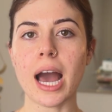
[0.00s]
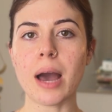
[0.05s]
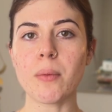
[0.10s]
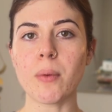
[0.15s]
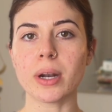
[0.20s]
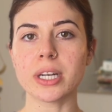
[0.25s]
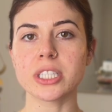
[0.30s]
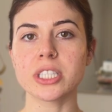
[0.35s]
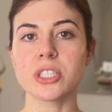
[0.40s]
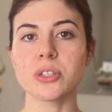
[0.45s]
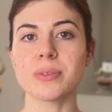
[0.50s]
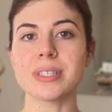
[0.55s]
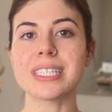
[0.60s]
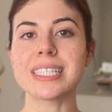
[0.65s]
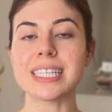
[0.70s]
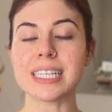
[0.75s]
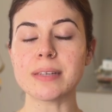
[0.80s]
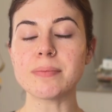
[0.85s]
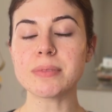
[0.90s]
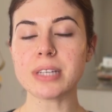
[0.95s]
wanted to do a
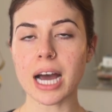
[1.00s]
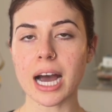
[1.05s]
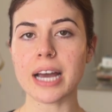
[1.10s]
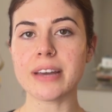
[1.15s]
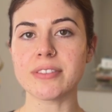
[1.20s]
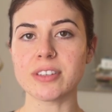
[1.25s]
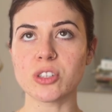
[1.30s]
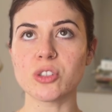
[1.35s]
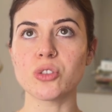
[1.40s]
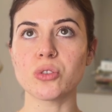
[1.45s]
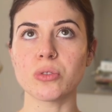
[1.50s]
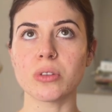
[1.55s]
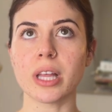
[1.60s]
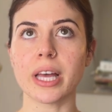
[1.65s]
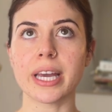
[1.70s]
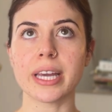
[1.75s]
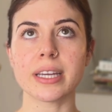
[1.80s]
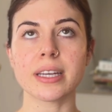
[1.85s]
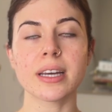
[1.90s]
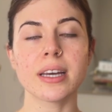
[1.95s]
deep dive into
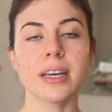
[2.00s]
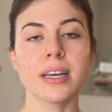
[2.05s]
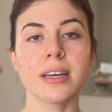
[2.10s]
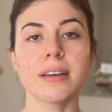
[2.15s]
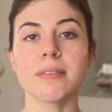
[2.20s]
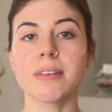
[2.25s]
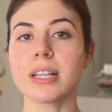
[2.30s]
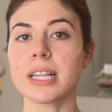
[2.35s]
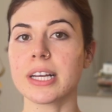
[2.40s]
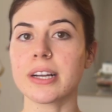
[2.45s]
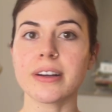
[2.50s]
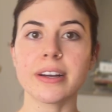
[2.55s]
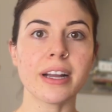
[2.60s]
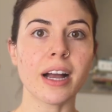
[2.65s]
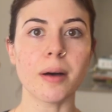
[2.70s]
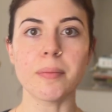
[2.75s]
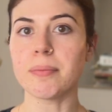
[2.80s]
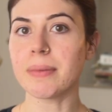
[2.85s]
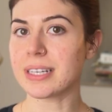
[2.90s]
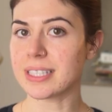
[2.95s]
clearing
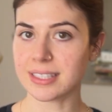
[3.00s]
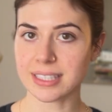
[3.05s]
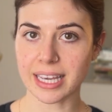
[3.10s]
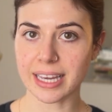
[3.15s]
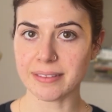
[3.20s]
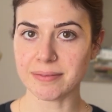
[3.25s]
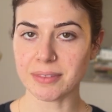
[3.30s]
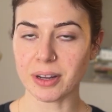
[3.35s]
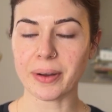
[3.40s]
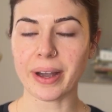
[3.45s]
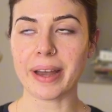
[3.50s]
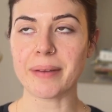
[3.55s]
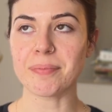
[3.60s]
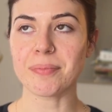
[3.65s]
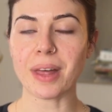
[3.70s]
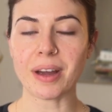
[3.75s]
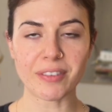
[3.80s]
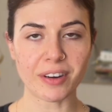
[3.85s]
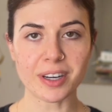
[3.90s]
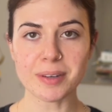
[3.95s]
up my skin. Okay,
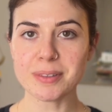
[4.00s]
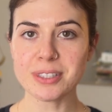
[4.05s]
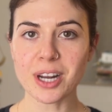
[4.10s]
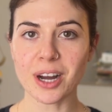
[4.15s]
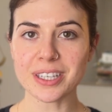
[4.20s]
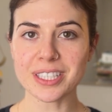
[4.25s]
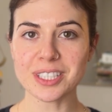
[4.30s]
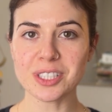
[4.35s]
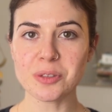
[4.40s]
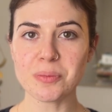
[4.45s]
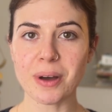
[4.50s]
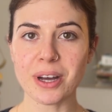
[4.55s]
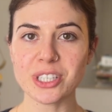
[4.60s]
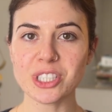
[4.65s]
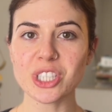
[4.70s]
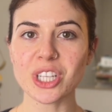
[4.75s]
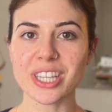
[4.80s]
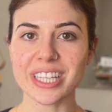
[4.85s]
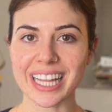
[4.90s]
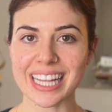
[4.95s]
I've already been talking too
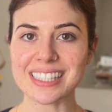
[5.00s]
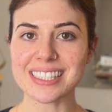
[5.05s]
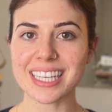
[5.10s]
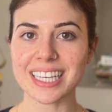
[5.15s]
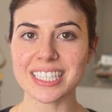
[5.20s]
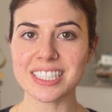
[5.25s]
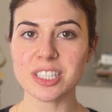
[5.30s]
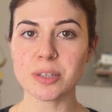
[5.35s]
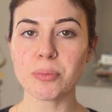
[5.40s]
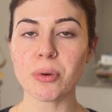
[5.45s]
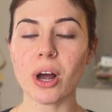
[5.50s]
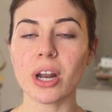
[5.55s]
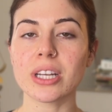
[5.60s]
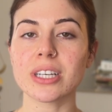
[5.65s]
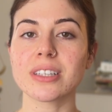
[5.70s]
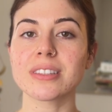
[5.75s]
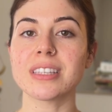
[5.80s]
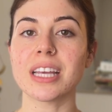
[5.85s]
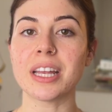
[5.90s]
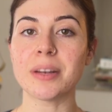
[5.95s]
much. Let's get into
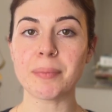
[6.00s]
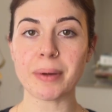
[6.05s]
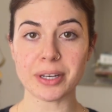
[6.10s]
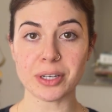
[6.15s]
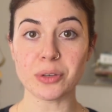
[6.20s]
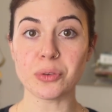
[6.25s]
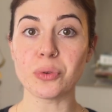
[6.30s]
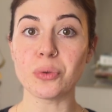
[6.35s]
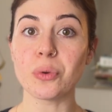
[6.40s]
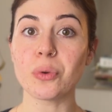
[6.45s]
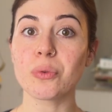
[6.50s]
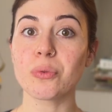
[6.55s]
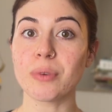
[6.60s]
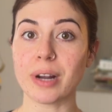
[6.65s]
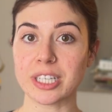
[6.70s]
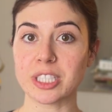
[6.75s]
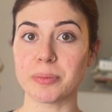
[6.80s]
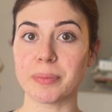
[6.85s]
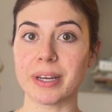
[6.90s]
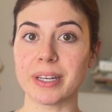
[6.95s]
products in my new
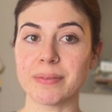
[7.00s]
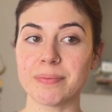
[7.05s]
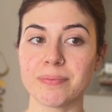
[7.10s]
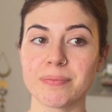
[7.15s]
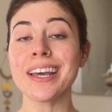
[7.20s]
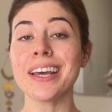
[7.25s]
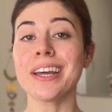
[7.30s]
regimen.